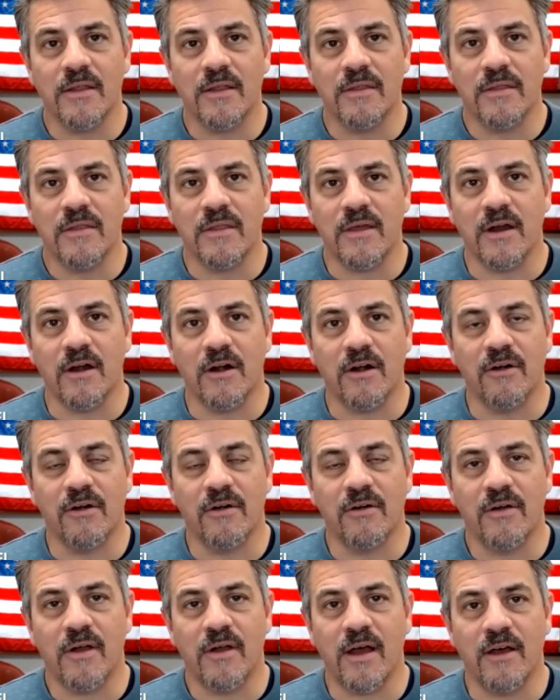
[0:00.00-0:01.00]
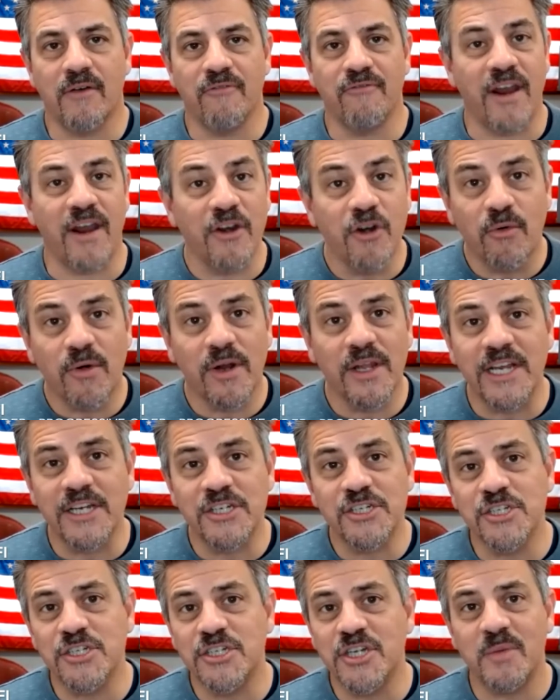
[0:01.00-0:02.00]
their vendor
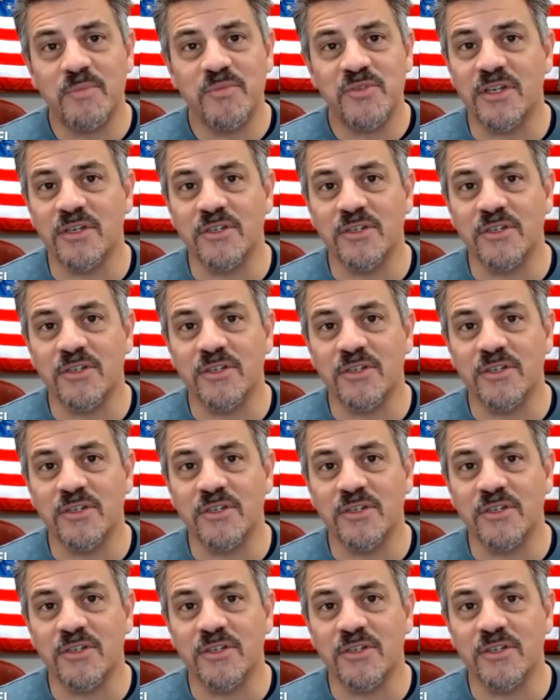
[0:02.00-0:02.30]
relationships